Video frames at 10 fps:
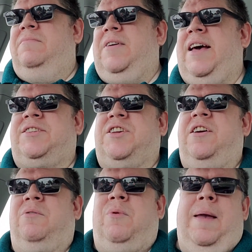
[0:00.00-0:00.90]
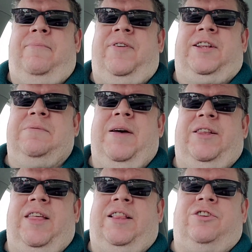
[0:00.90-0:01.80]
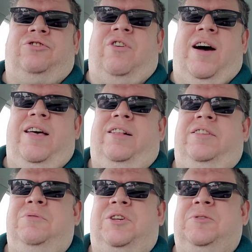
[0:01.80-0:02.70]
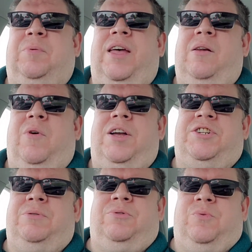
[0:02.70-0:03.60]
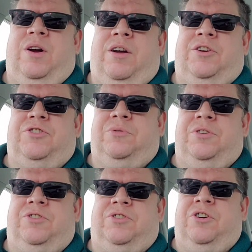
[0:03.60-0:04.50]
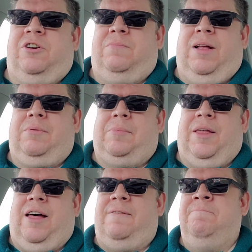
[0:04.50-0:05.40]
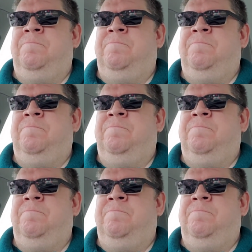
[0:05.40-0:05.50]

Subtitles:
asking a rape victim at the trial to explain why she was wearing a short skirt and blah, blah, blah.